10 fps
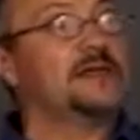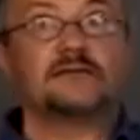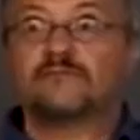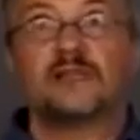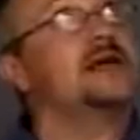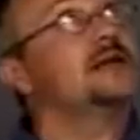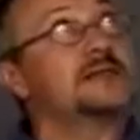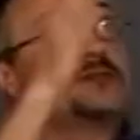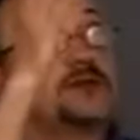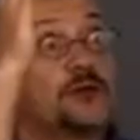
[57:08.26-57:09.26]
plants
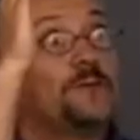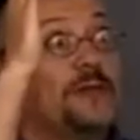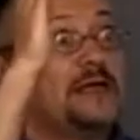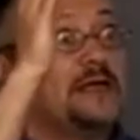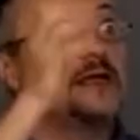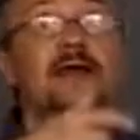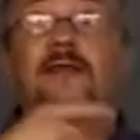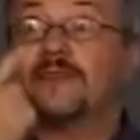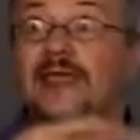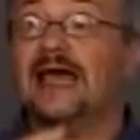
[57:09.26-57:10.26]
because they're competing.
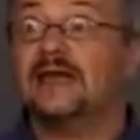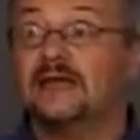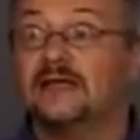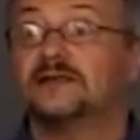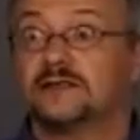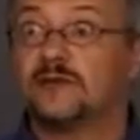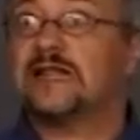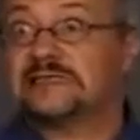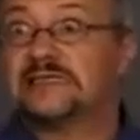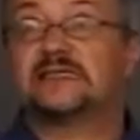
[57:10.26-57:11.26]
That is
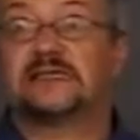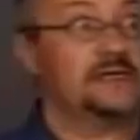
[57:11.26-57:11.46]
plasticity.